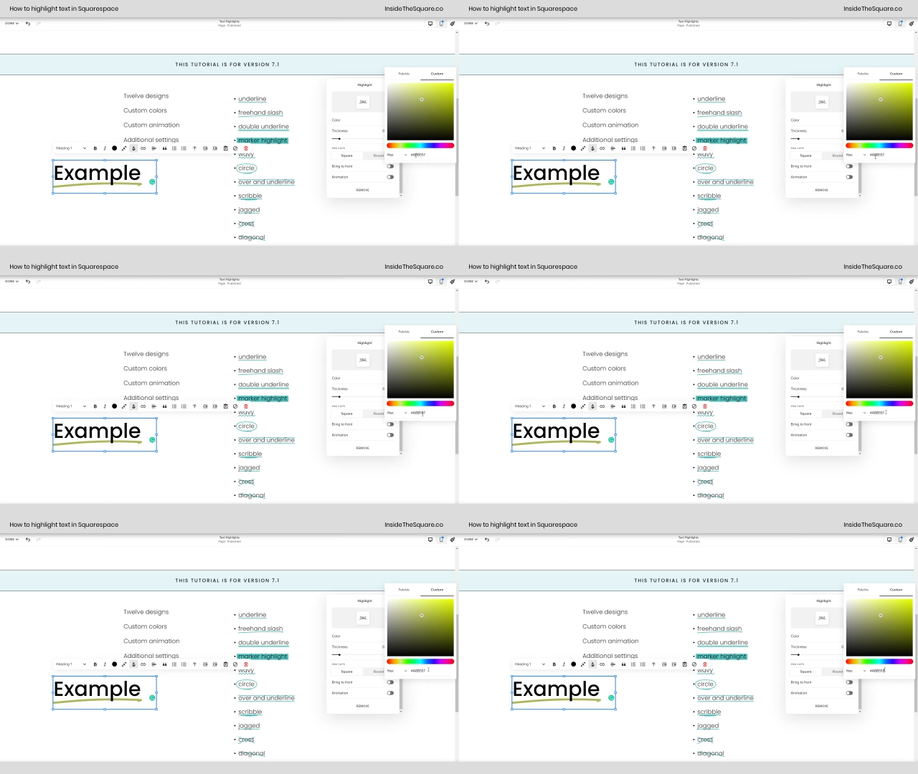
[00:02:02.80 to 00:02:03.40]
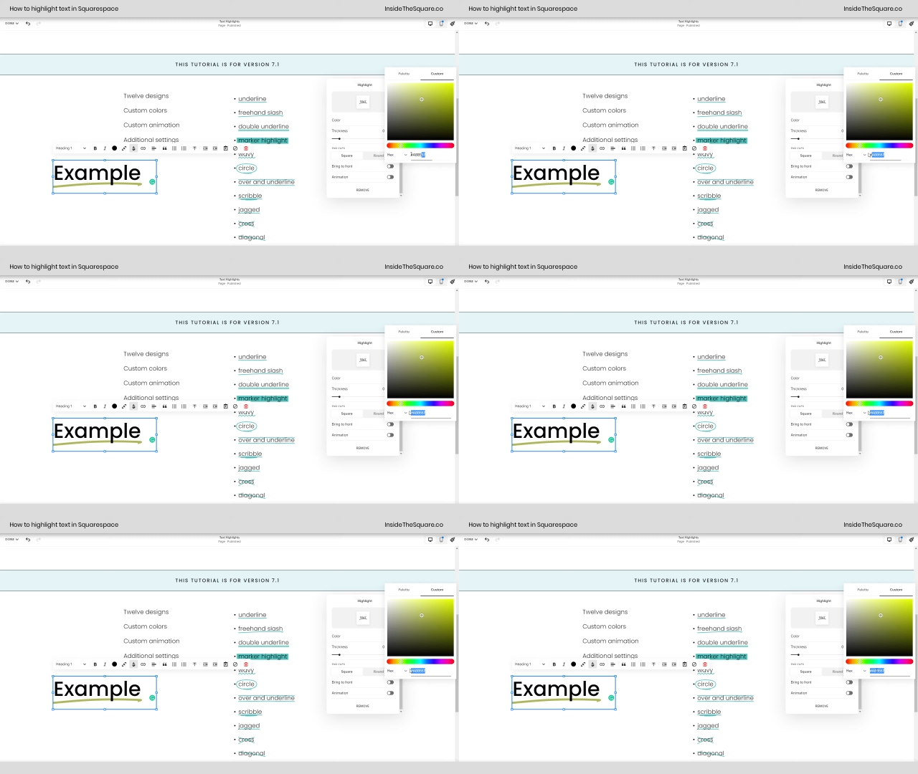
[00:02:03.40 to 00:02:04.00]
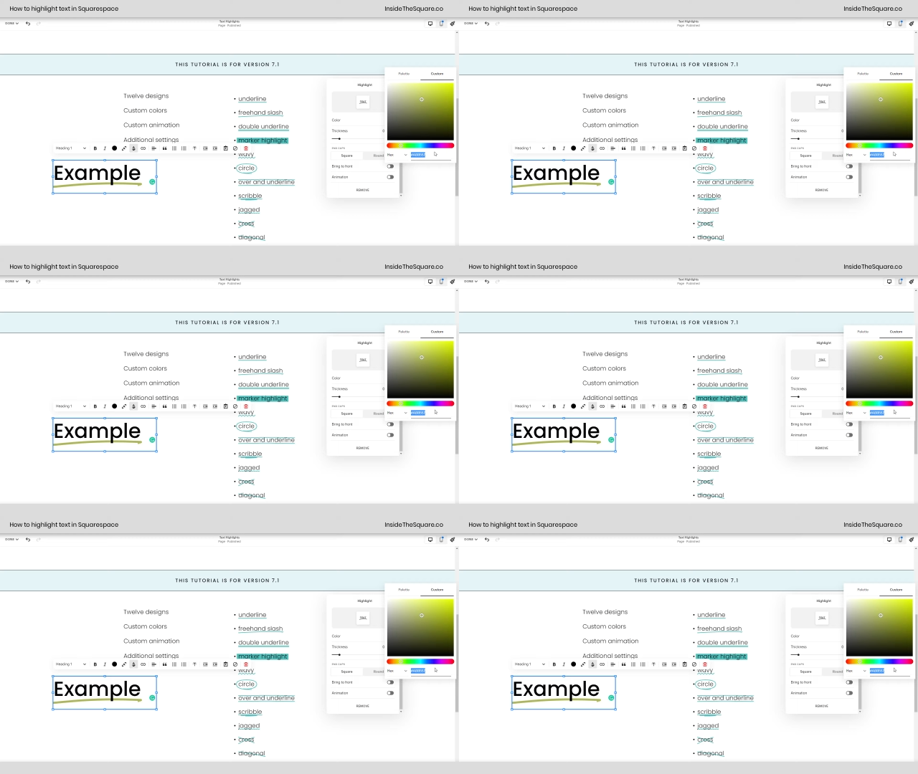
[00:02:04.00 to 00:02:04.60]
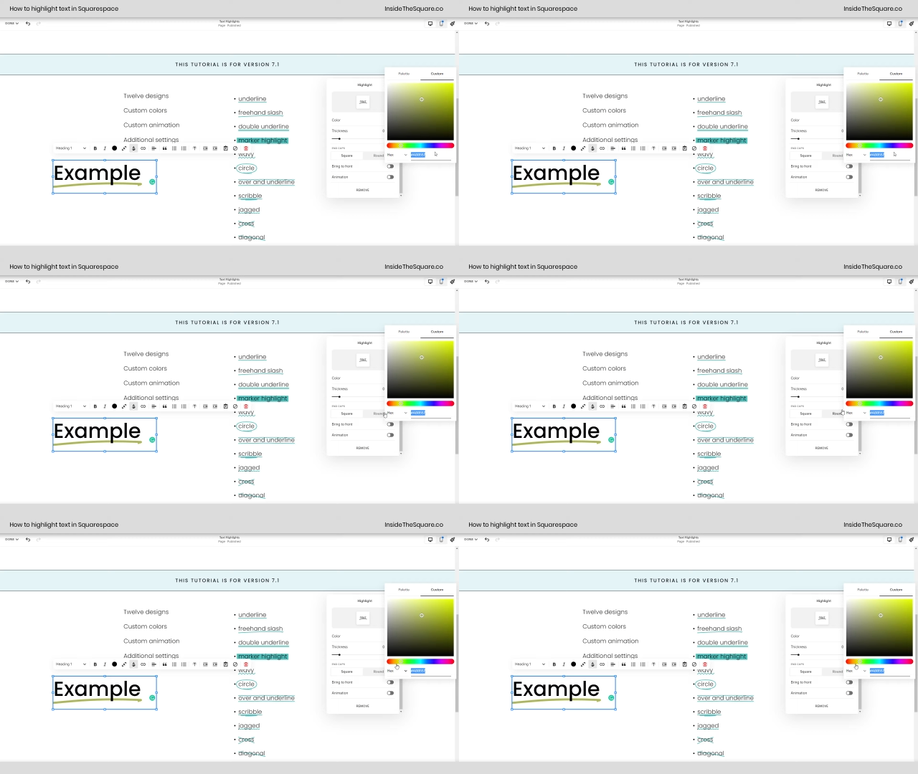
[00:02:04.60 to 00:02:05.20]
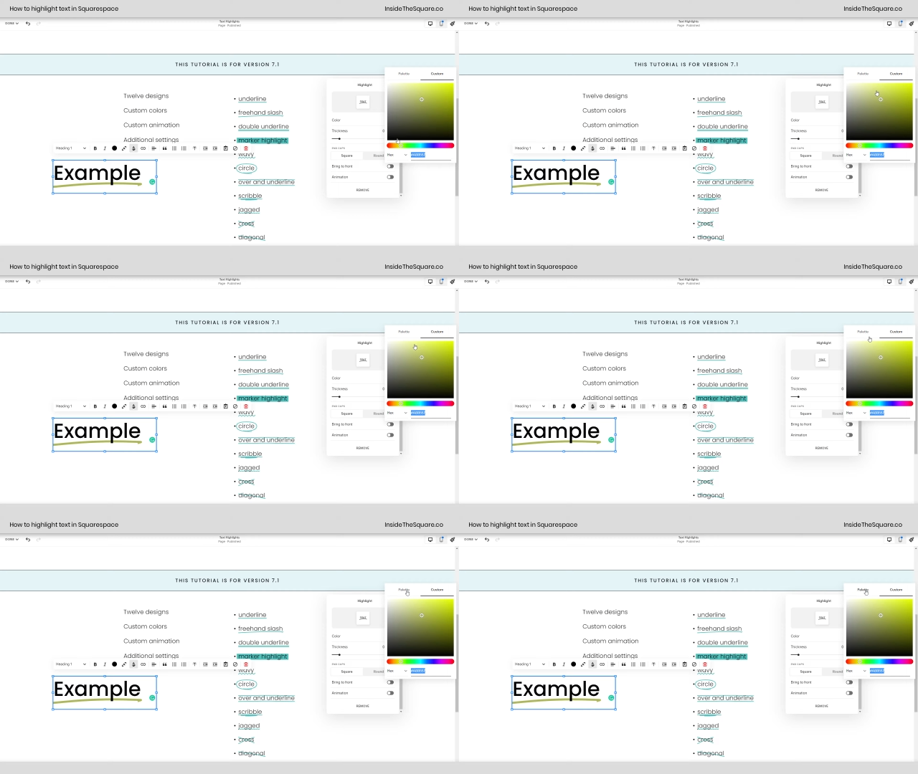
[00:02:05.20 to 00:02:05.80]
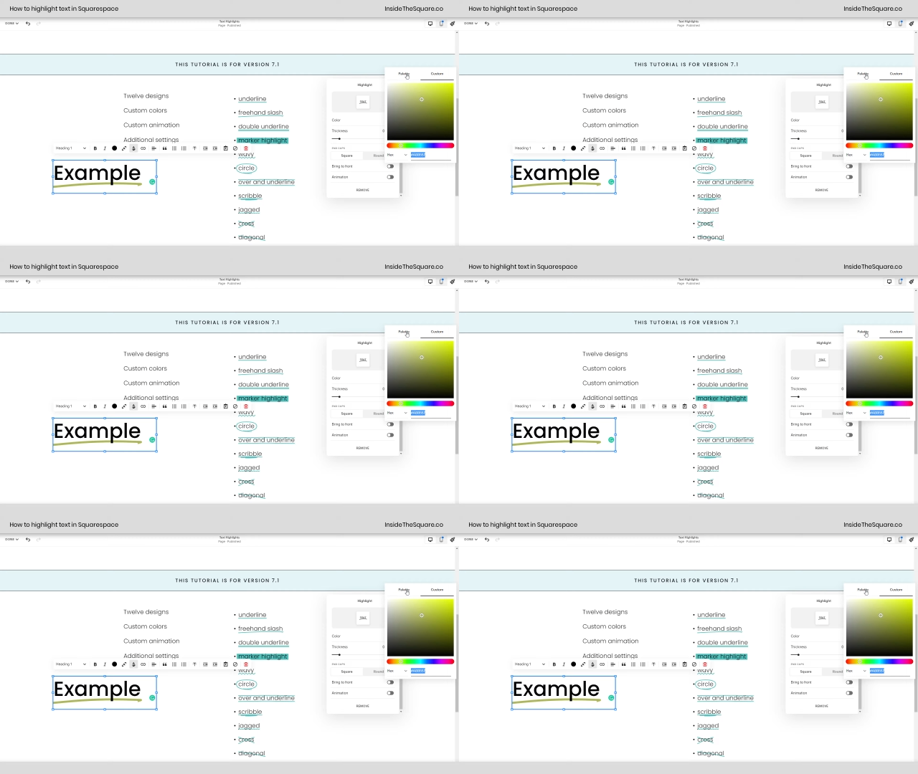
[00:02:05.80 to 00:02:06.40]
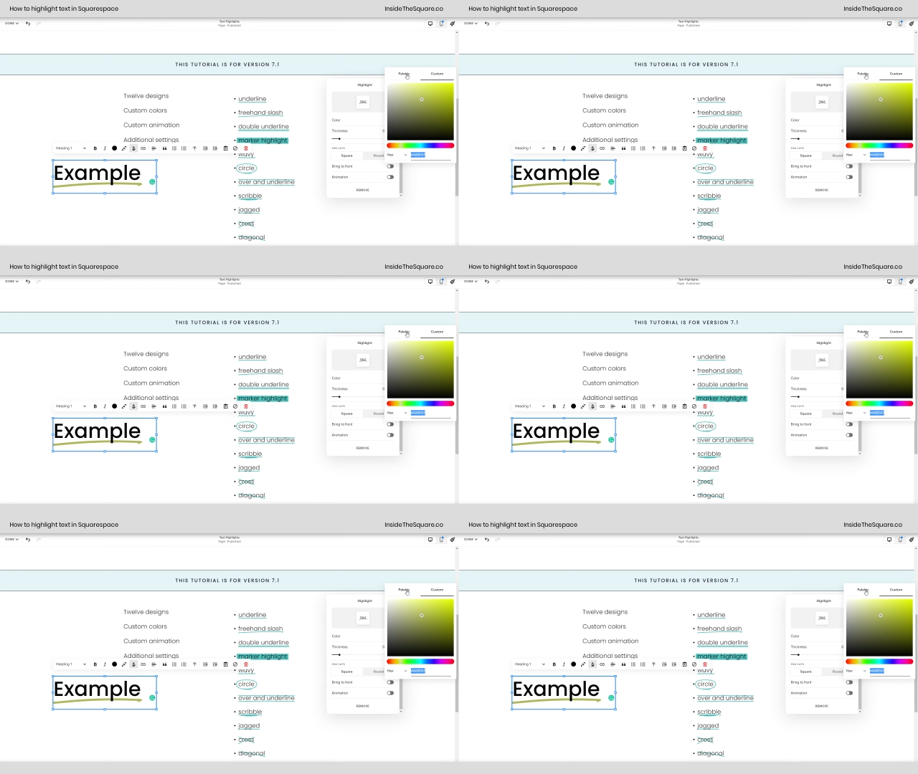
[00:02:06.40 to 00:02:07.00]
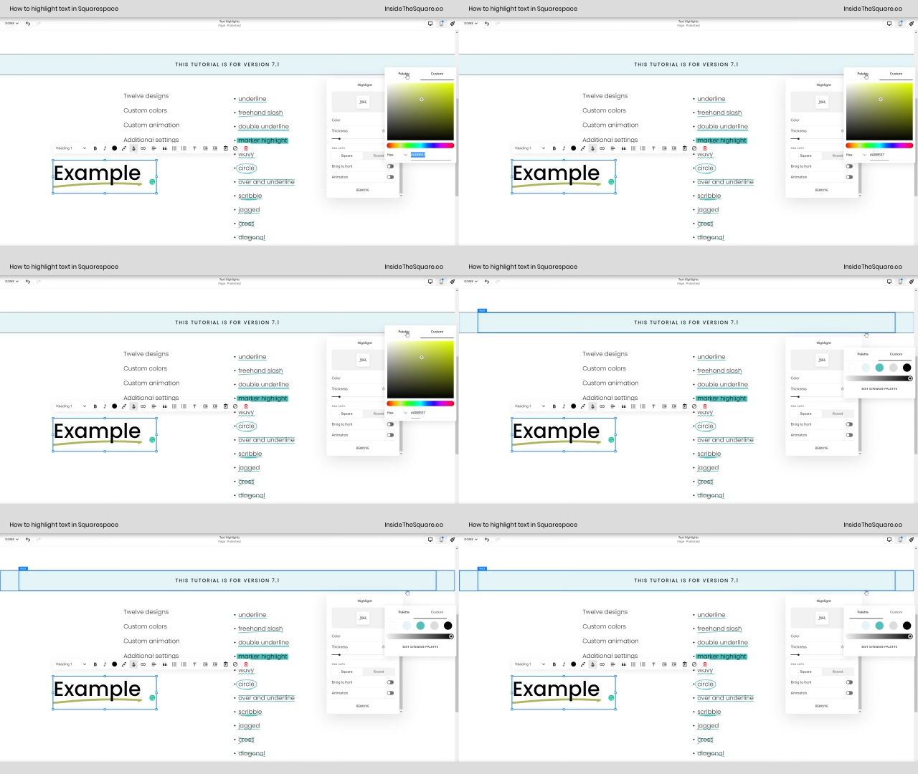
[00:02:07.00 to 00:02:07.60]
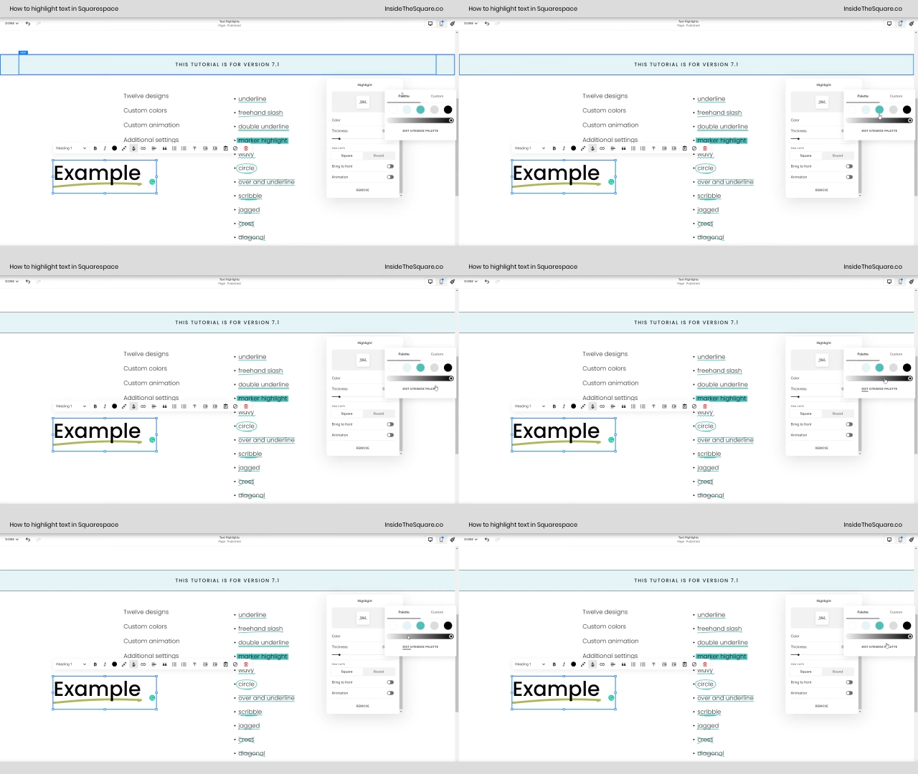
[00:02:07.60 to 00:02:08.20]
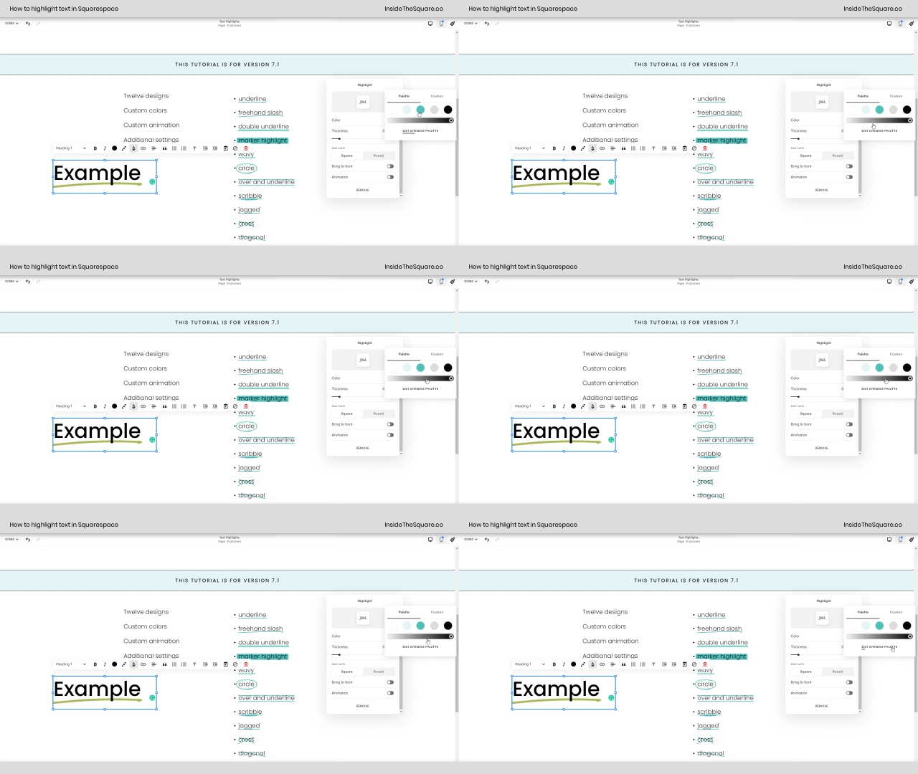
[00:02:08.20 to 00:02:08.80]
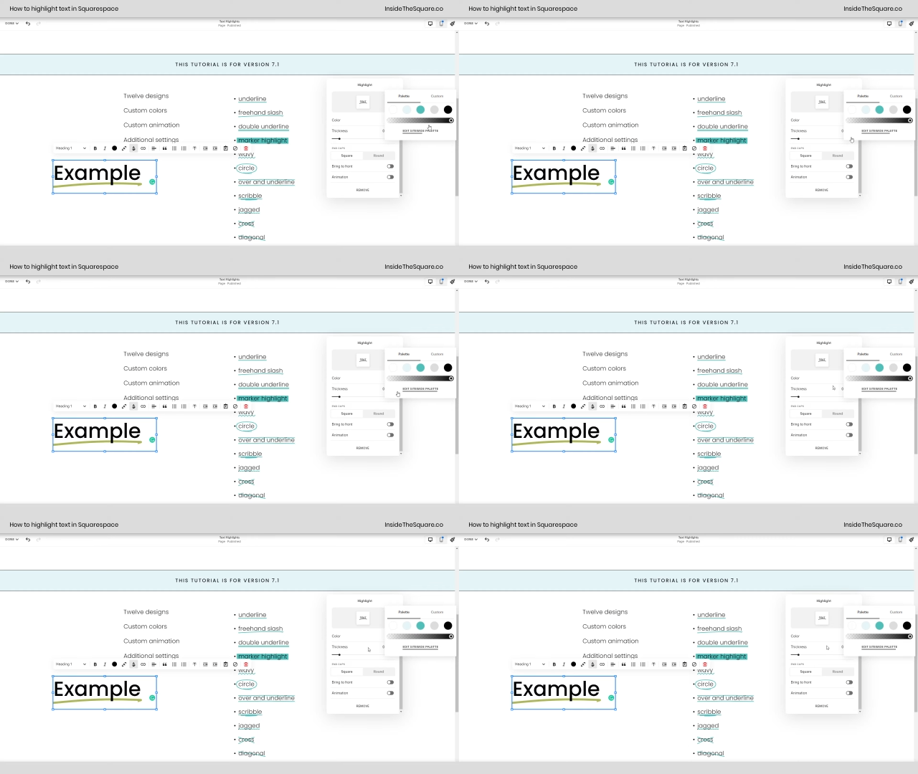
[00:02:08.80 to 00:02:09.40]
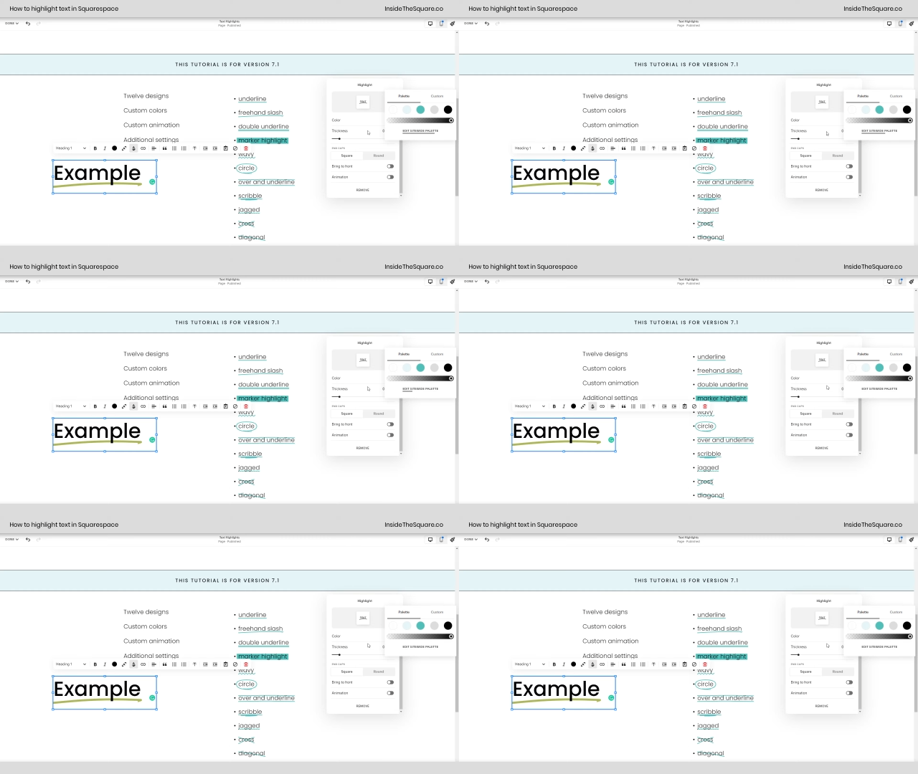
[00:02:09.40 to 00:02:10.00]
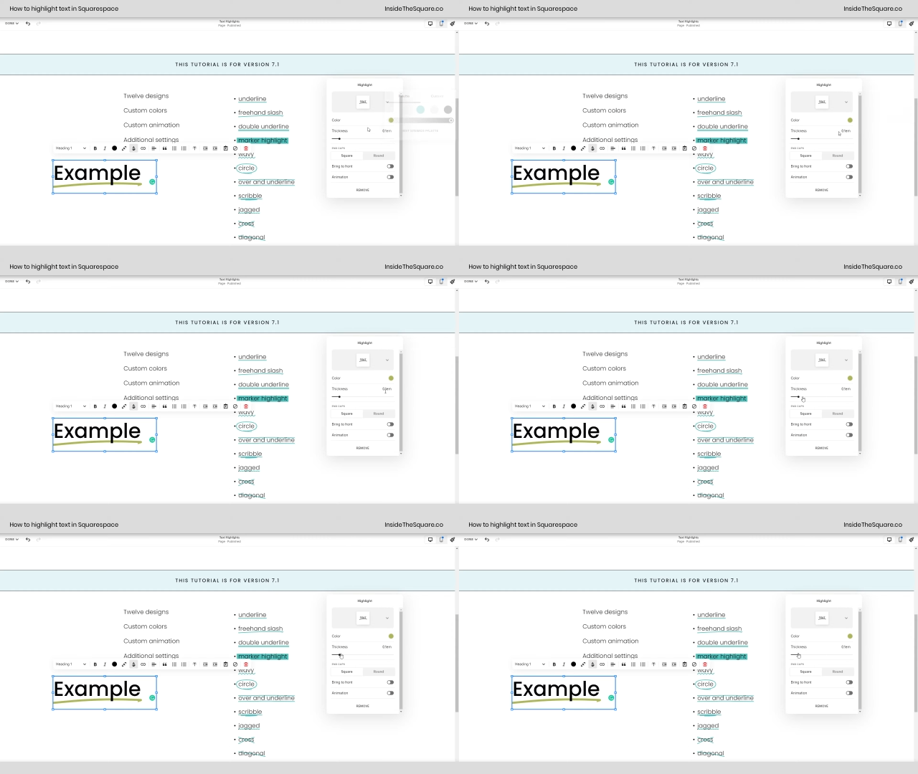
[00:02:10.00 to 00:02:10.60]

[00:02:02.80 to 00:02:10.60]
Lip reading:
[unreadable: no face in view]